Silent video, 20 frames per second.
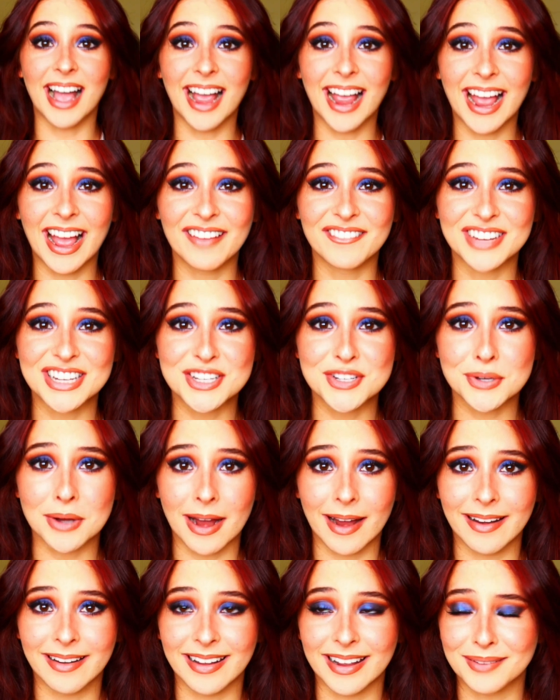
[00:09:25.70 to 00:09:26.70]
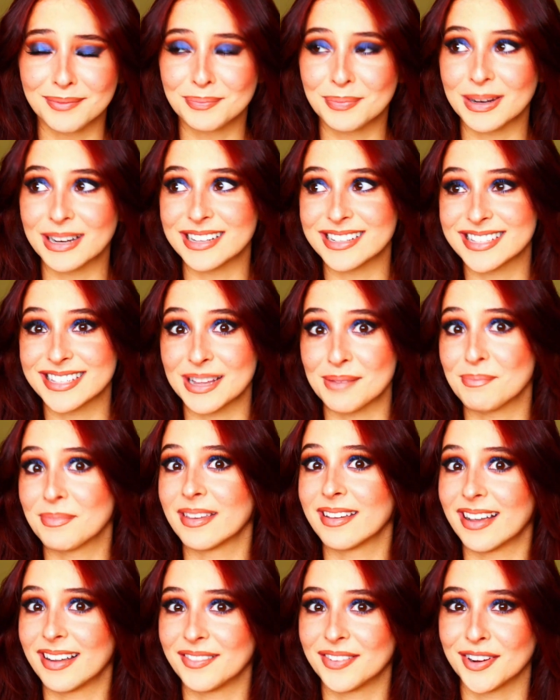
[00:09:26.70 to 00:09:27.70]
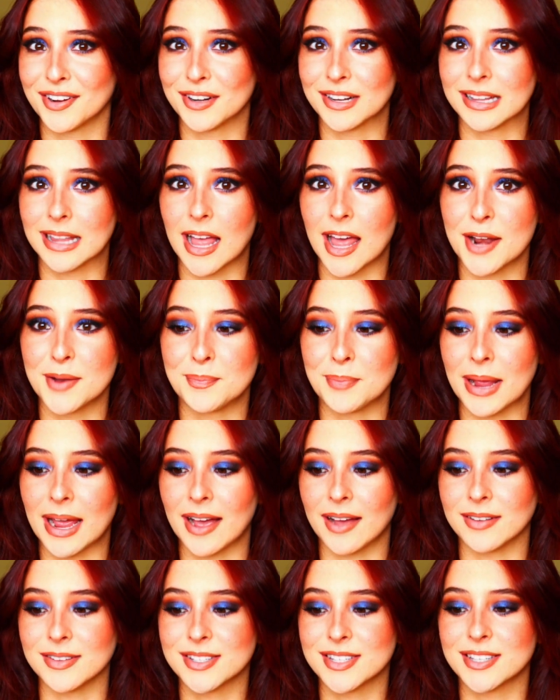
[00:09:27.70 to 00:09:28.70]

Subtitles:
I haven't tried it, but it's something I've heard a lot about.